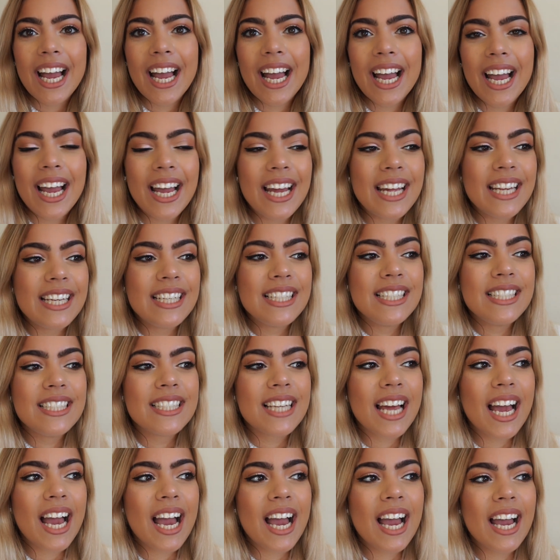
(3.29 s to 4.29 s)

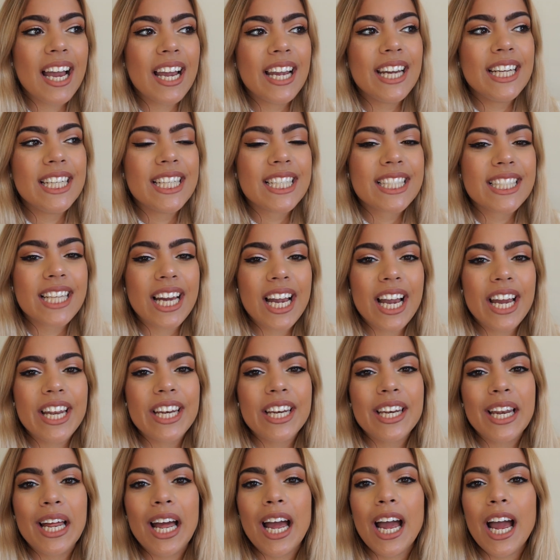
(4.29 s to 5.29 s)
and I
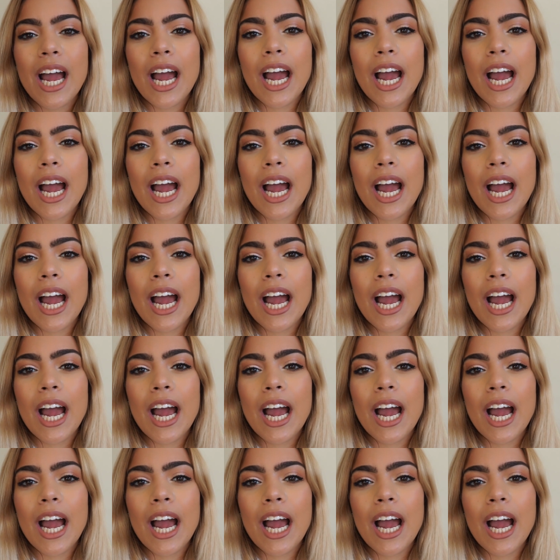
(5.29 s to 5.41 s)
decided